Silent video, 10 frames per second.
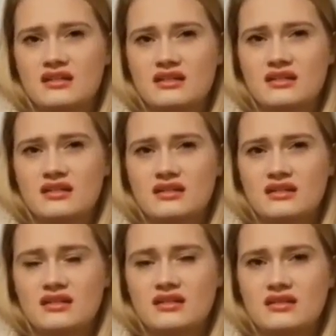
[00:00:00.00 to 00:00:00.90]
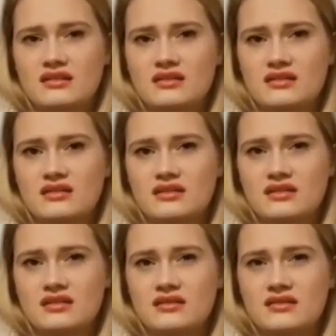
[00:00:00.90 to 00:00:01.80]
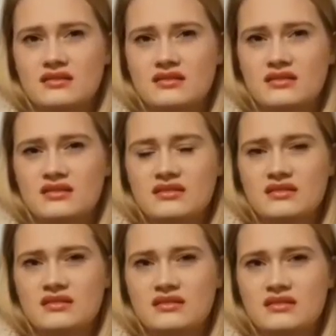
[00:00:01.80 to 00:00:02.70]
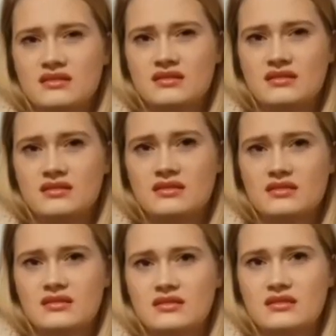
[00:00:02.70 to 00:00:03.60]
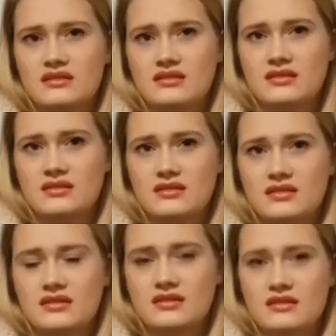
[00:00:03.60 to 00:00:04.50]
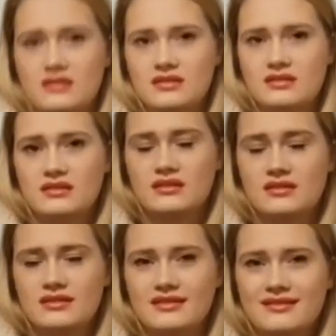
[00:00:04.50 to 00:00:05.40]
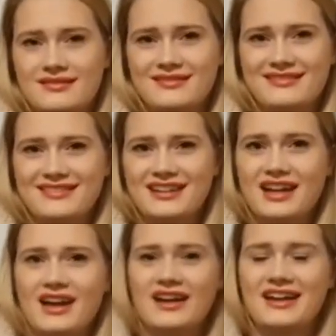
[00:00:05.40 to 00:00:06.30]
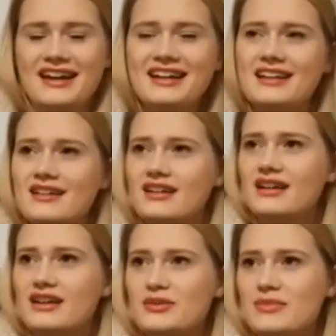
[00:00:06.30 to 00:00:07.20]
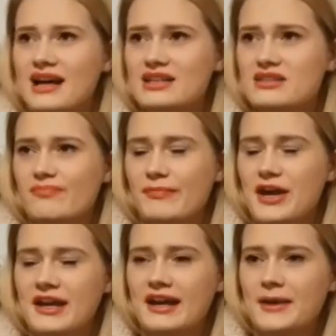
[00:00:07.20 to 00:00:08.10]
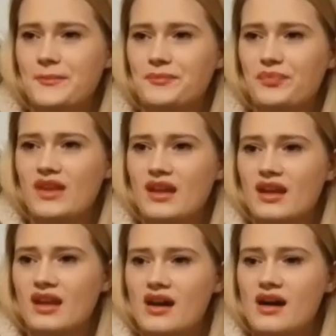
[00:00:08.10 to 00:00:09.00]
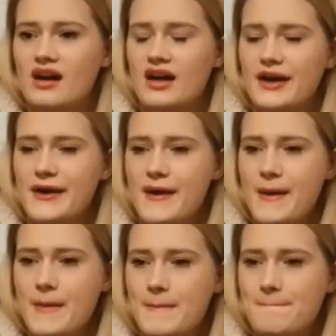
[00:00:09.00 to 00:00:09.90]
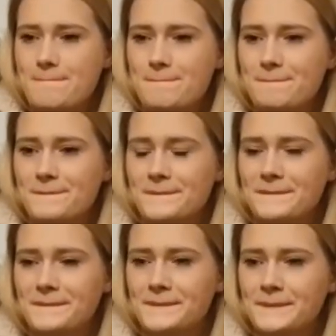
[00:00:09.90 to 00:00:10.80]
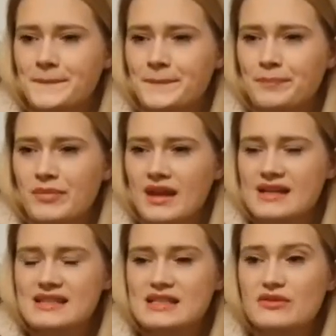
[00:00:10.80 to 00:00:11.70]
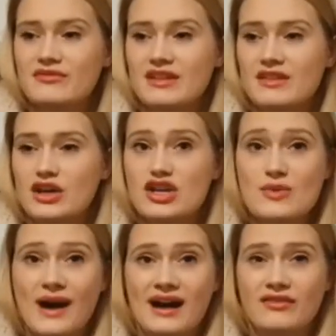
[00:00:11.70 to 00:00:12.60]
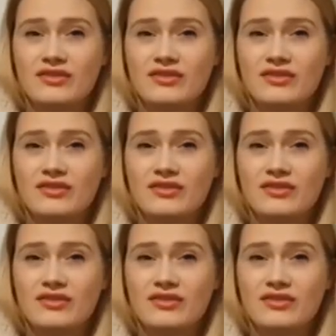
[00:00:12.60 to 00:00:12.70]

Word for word: Um, it's relative. It depends on what you're comparing it to. Okay. Okay. Okay. Um, is it something that you have?